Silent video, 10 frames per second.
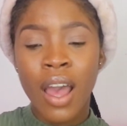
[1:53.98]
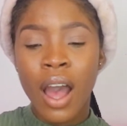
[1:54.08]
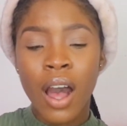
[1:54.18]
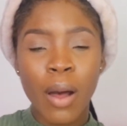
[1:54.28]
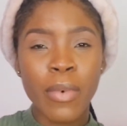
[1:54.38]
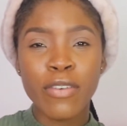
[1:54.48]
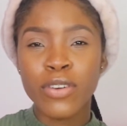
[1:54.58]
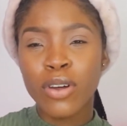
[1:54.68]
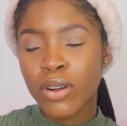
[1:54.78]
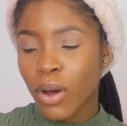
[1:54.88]
If
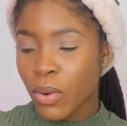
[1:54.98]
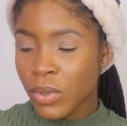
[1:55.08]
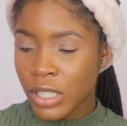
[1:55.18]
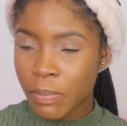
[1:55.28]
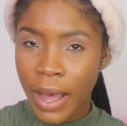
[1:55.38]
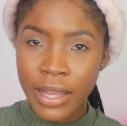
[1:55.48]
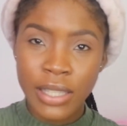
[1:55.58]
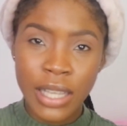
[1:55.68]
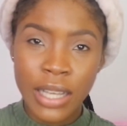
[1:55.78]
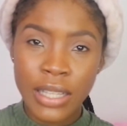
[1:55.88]
you don't know who
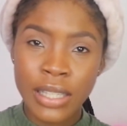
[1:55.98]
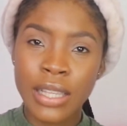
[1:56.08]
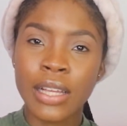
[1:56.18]
Spice is